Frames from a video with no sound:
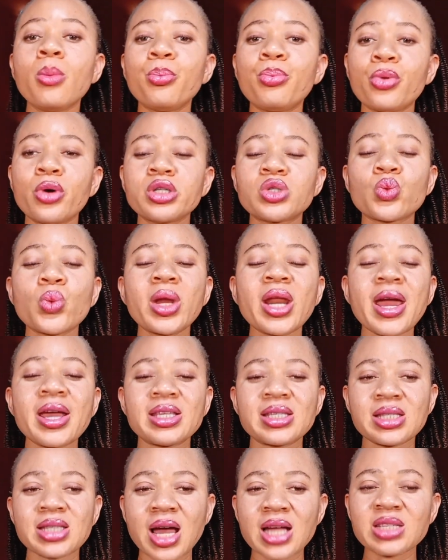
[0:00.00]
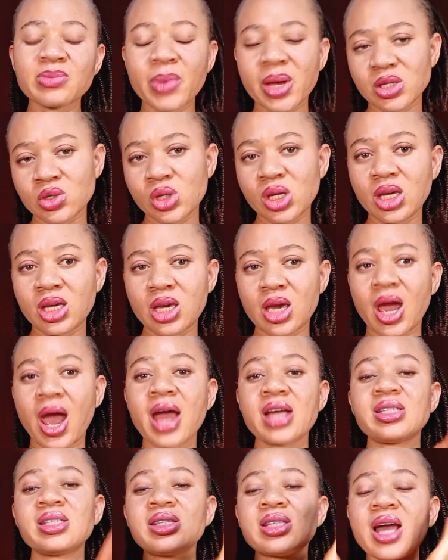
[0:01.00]
But when I start my skincare,
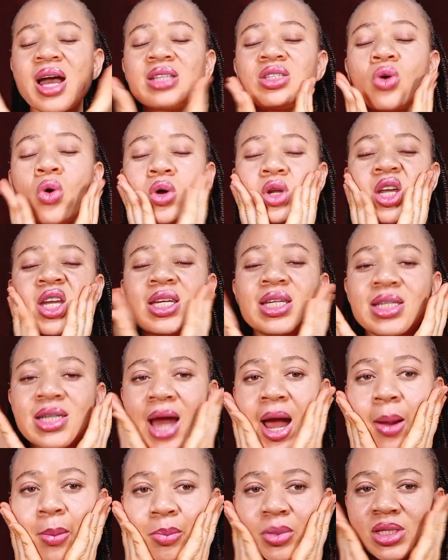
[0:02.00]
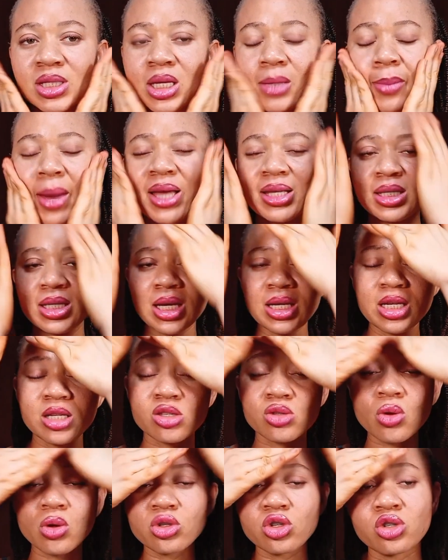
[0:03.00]
I start on a damp skin. My skin is
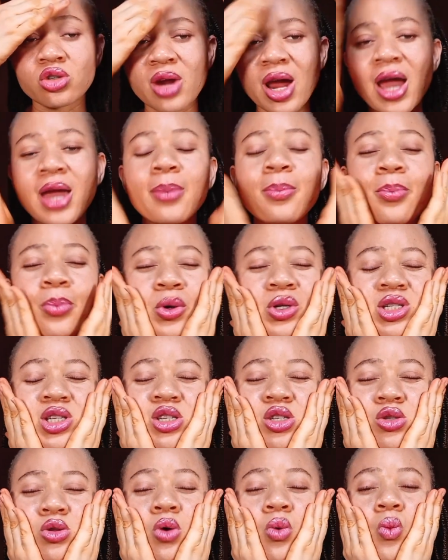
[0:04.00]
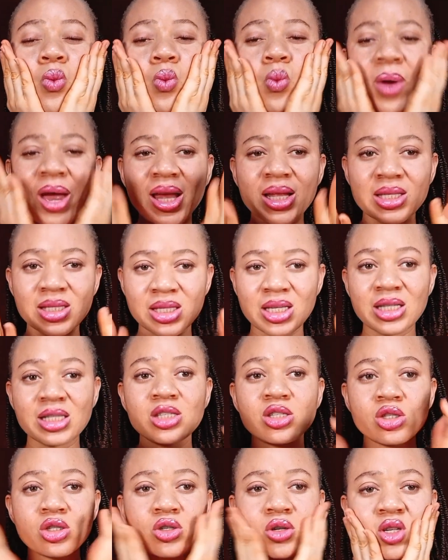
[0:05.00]
not dry, but it's not wet. It
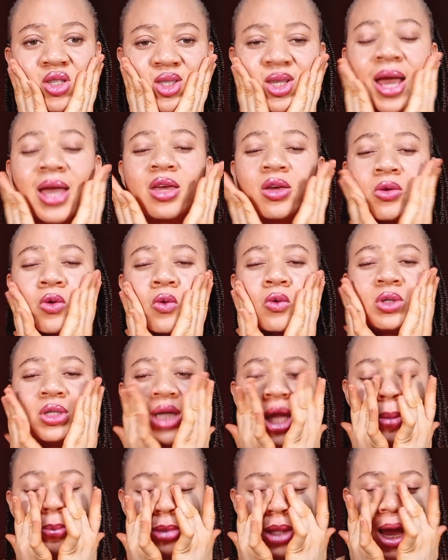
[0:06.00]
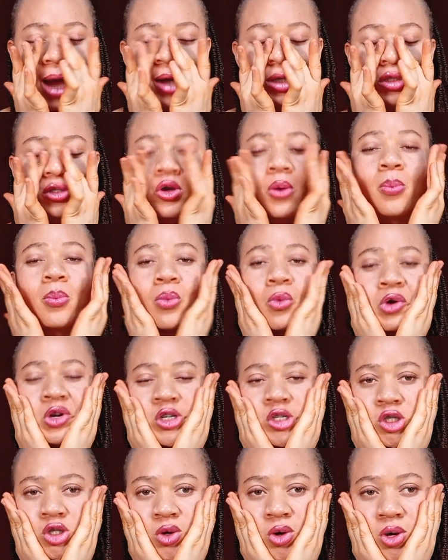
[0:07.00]
is just like damp. It has some
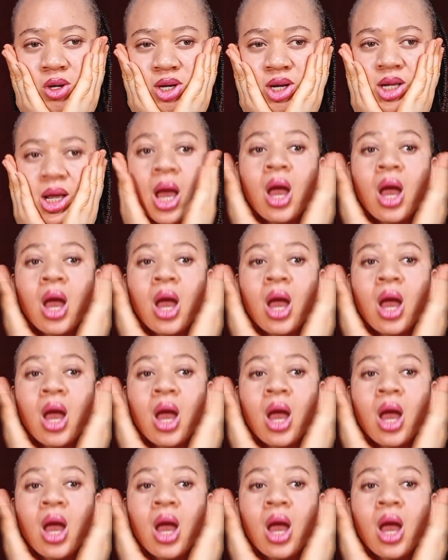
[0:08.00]
moisture on it.